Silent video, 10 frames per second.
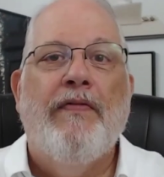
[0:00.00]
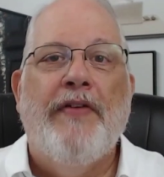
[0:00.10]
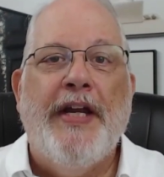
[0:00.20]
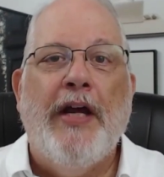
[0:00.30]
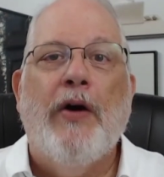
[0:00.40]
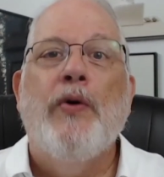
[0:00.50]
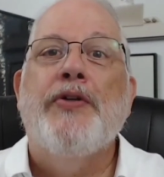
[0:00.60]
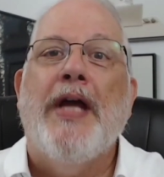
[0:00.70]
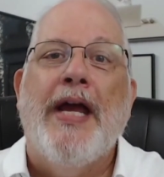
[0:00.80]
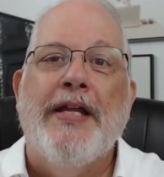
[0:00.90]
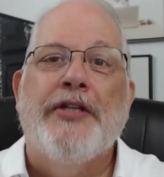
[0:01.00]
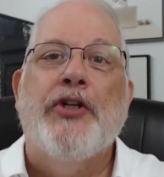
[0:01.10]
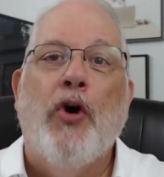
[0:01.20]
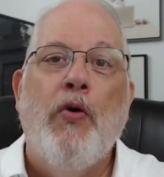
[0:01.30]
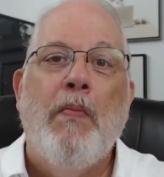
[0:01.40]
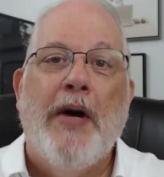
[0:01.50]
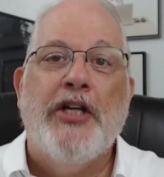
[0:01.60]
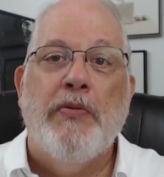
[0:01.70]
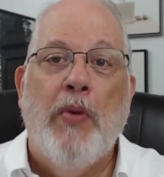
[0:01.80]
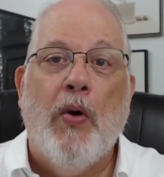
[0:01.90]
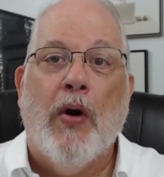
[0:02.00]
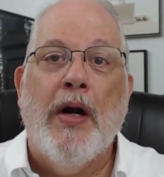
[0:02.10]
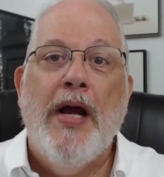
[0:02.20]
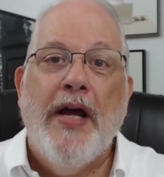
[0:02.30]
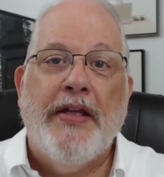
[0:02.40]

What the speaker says: videos, and so much more